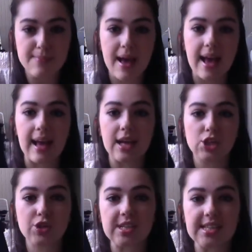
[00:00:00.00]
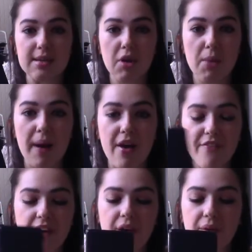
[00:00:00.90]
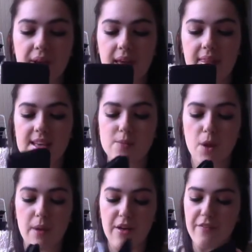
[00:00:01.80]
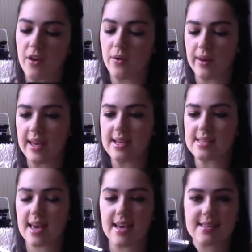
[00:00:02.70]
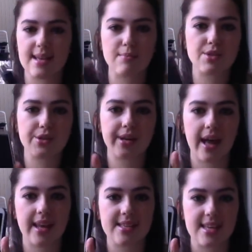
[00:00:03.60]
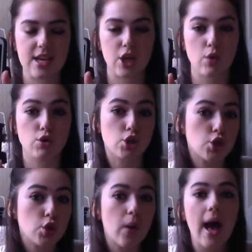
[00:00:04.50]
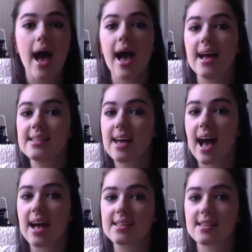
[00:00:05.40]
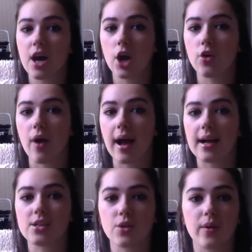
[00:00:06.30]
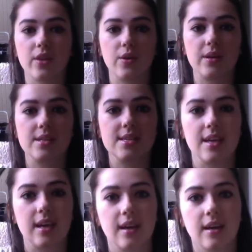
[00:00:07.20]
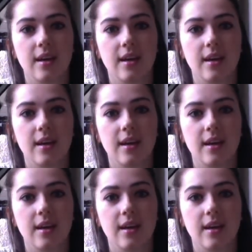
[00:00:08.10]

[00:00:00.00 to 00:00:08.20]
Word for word: my trusty mobile phone and this mobile phone is a Samsung Galaxy Note 2 and it has a crack. I don't know whether you can see it.